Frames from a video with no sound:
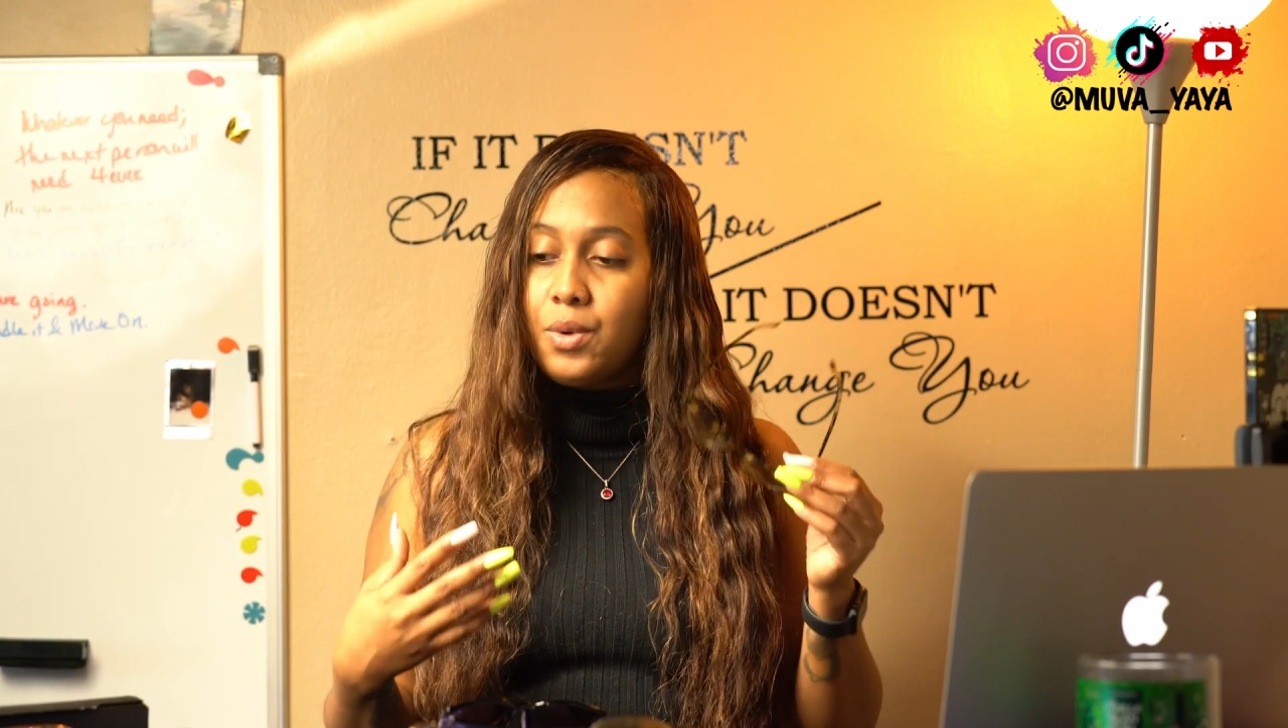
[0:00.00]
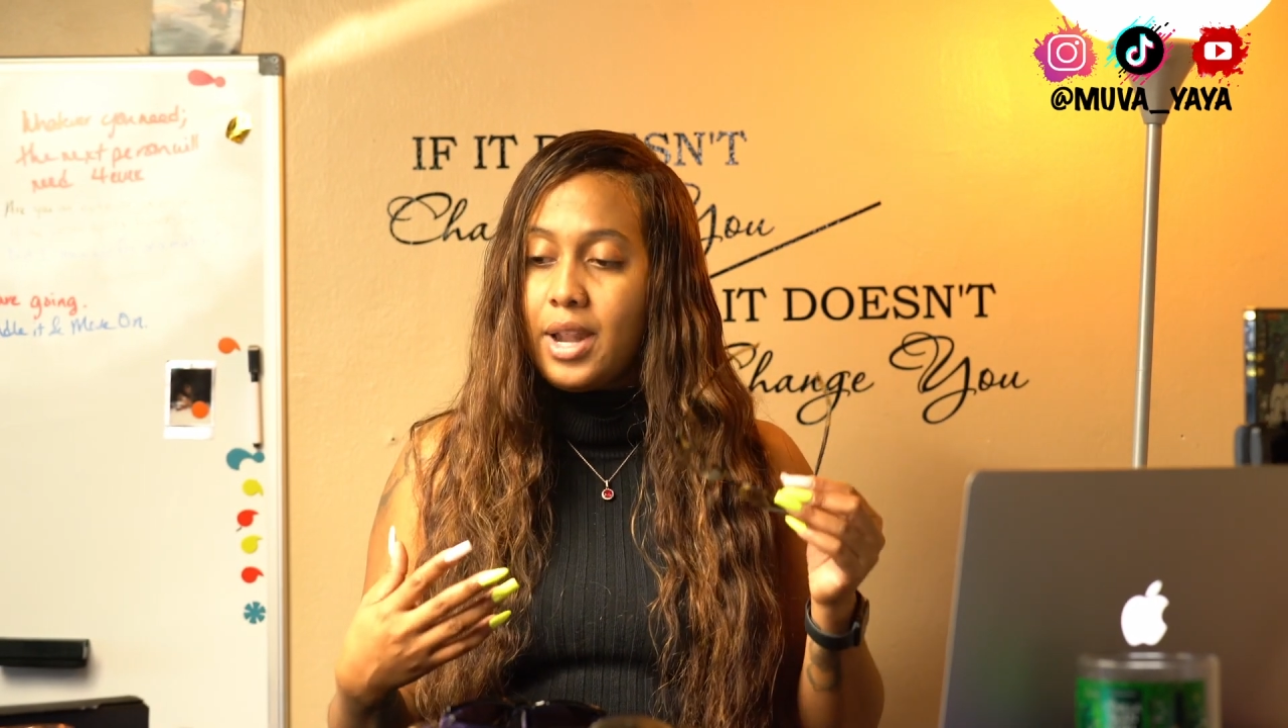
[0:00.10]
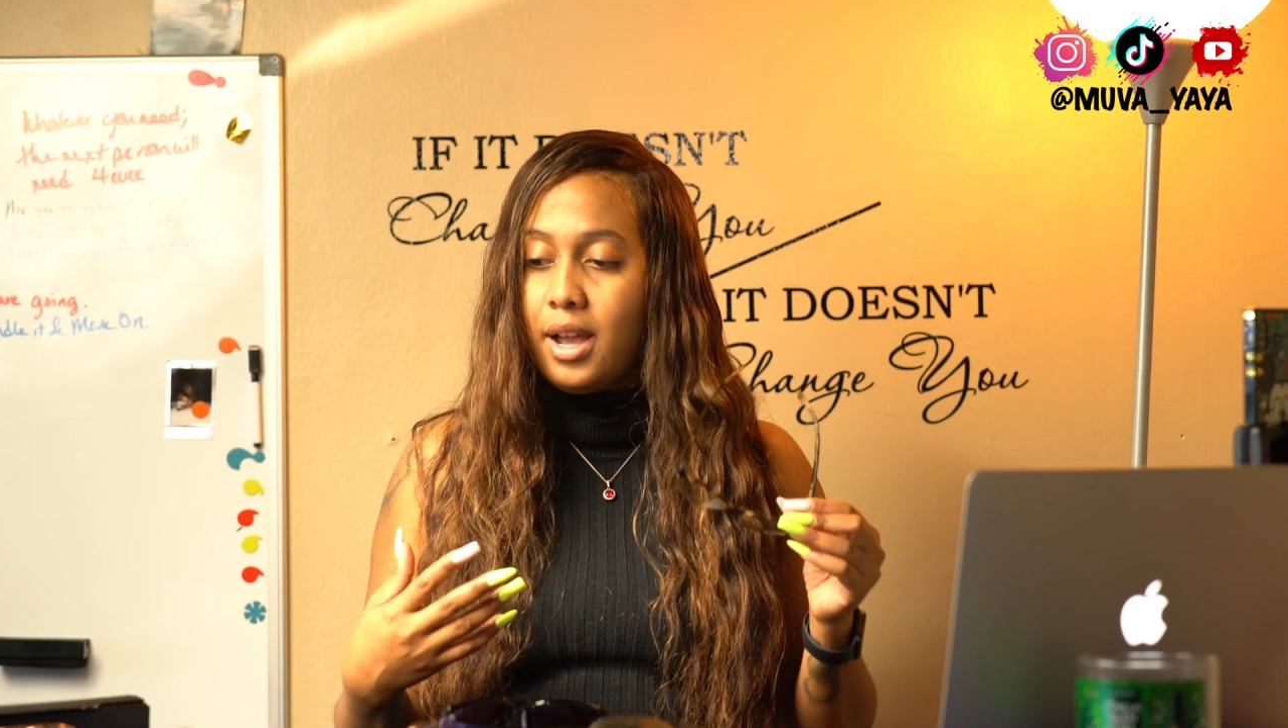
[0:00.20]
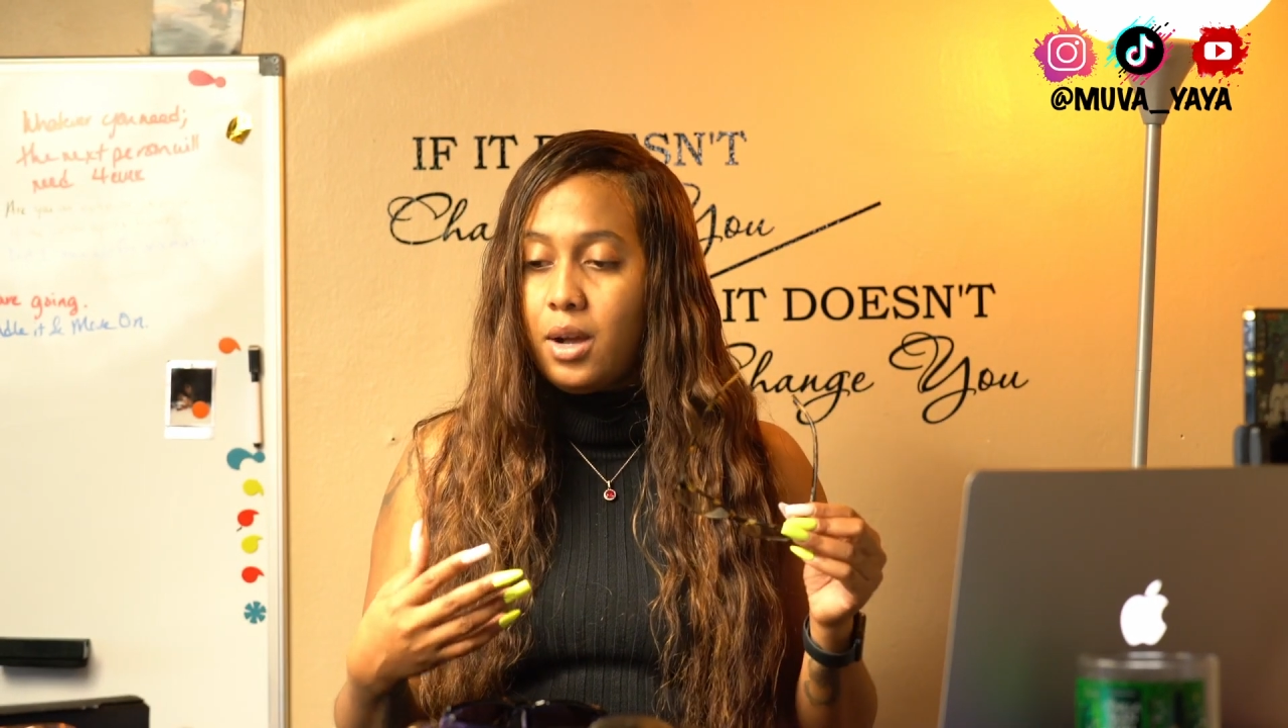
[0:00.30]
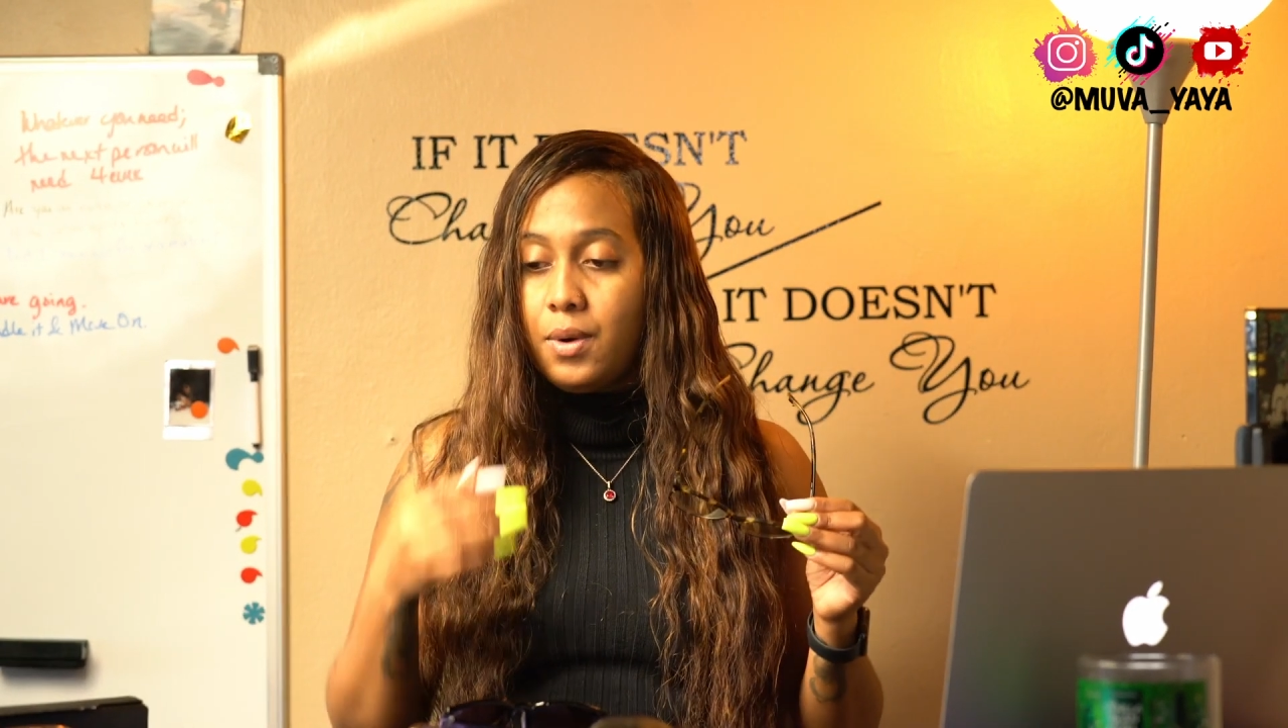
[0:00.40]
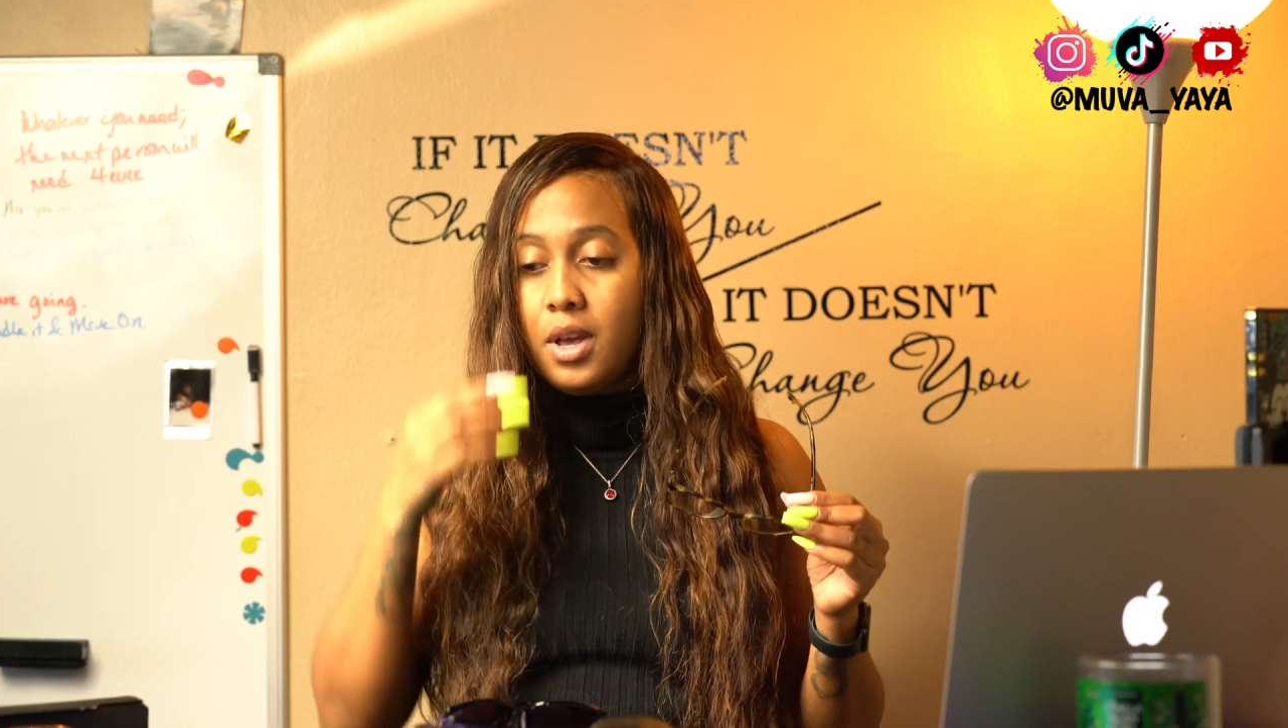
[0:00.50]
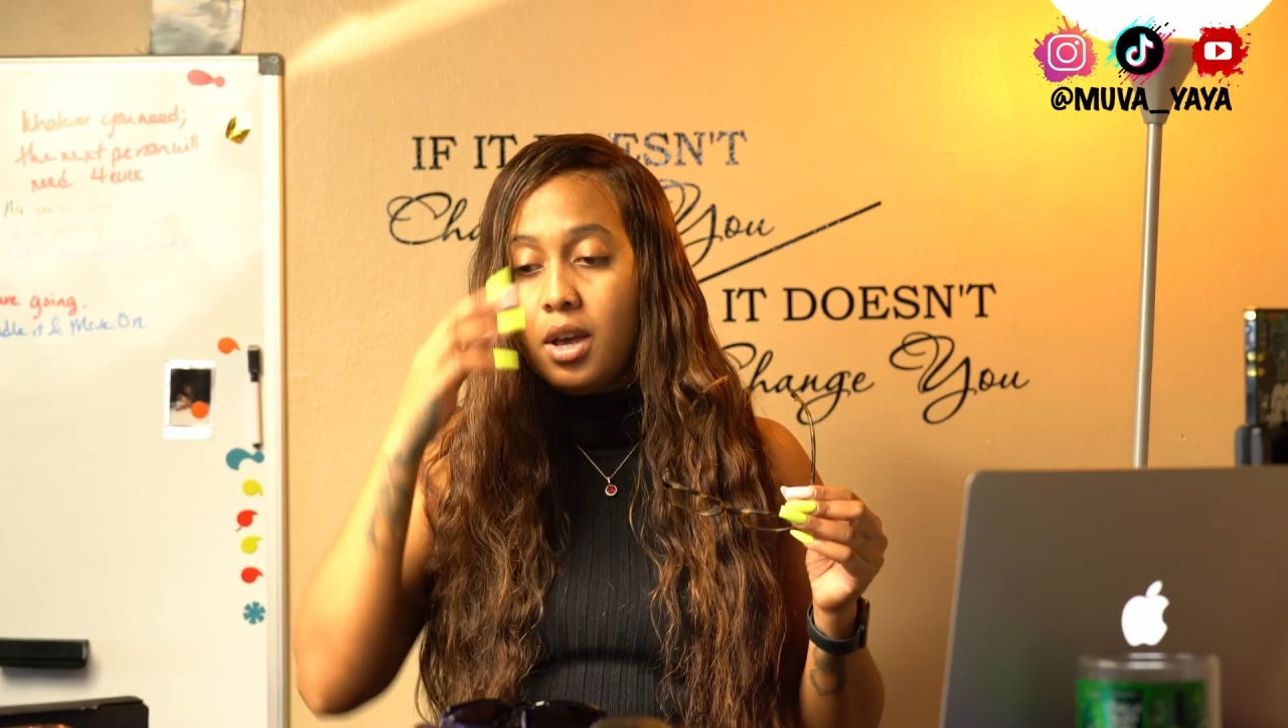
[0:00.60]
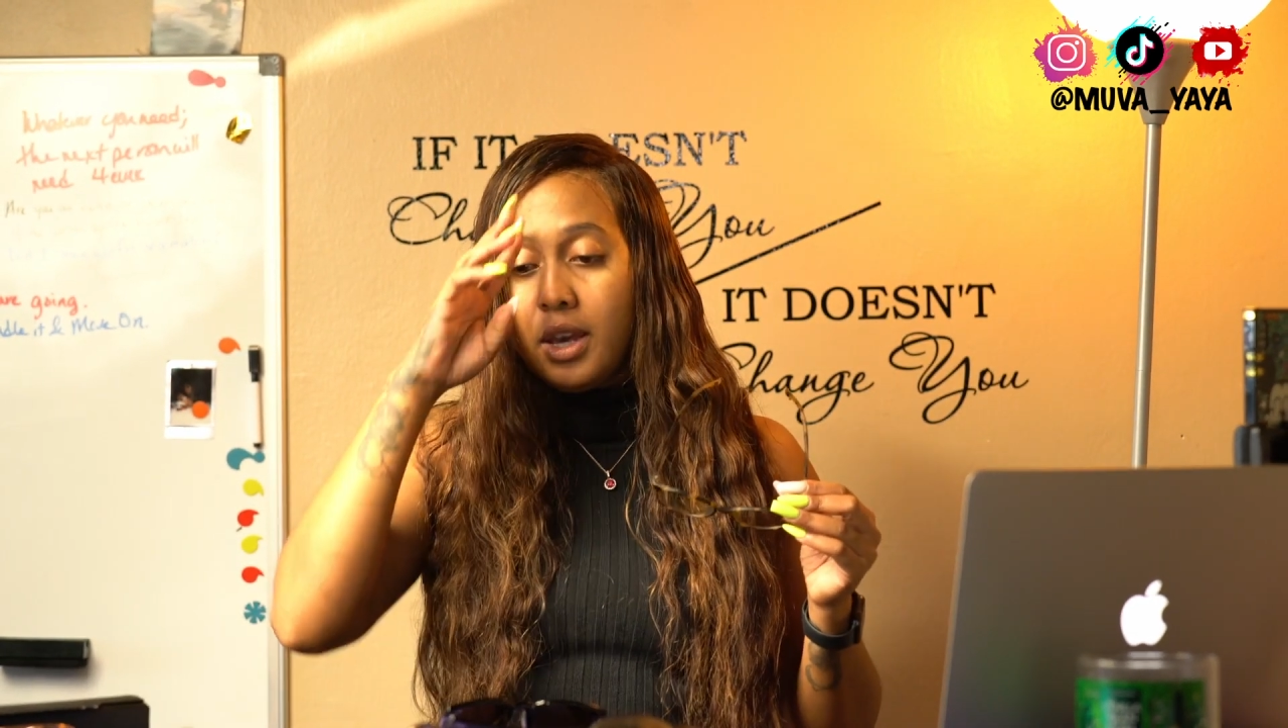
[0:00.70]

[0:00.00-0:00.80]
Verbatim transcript: now